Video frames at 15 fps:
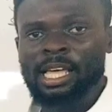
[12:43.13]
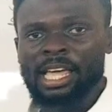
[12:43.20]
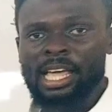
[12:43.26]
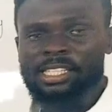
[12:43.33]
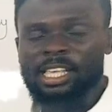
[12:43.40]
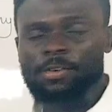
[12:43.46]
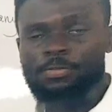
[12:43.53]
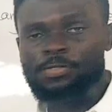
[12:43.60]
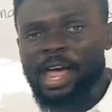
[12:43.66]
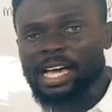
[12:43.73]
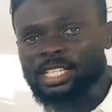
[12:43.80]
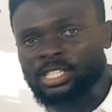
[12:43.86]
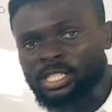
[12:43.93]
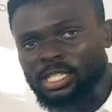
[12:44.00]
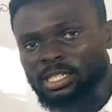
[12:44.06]
is a
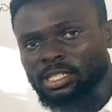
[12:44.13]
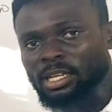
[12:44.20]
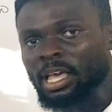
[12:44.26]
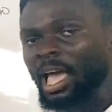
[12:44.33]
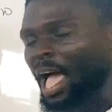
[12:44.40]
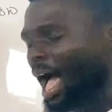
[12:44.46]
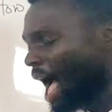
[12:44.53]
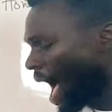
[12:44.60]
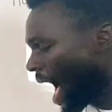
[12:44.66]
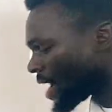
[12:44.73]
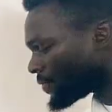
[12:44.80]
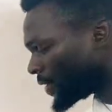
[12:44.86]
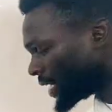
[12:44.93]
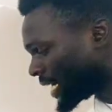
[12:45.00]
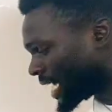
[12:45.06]
fraction
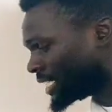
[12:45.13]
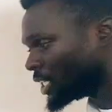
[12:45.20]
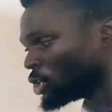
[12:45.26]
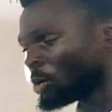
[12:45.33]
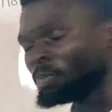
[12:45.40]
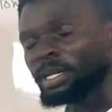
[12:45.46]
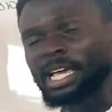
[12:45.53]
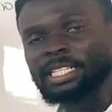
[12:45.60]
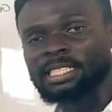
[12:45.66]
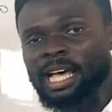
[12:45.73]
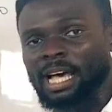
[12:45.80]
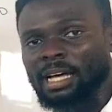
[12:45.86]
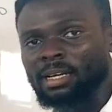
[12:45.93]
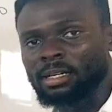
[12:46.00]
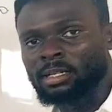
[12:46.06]
having a denominator.